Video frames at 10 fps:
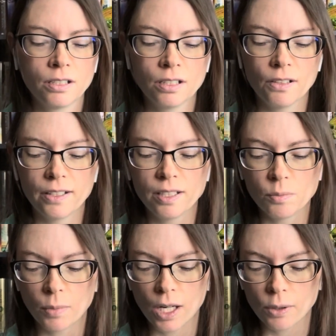though I didn't
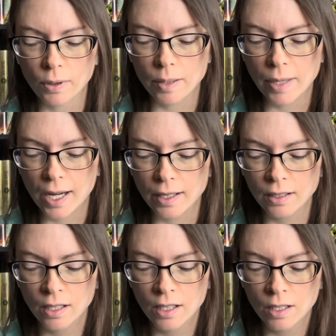mark where I'm at,
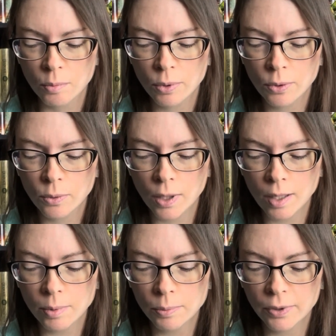
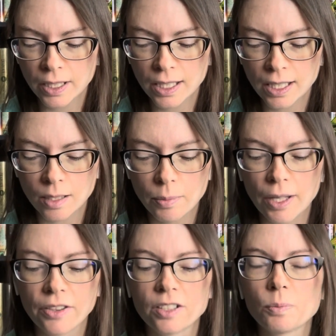probably at
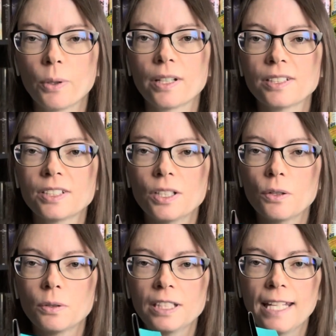about this point.
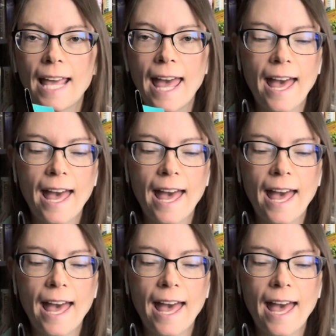So yeah.